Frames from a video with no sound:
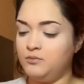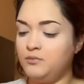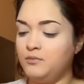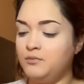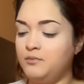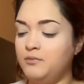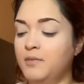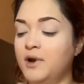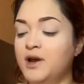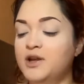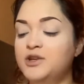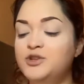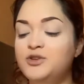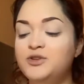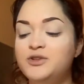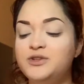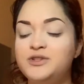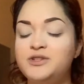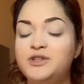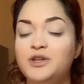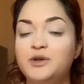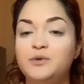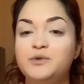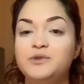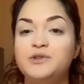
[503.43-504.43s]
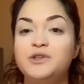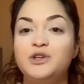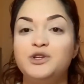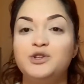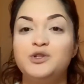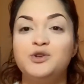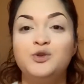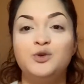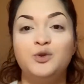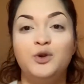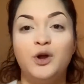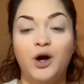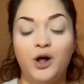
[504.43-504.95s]
mind you, this thing was like
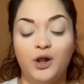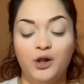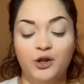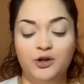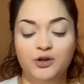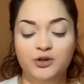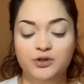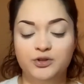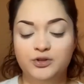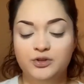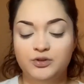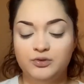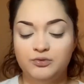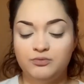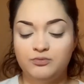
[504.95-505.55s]
$2.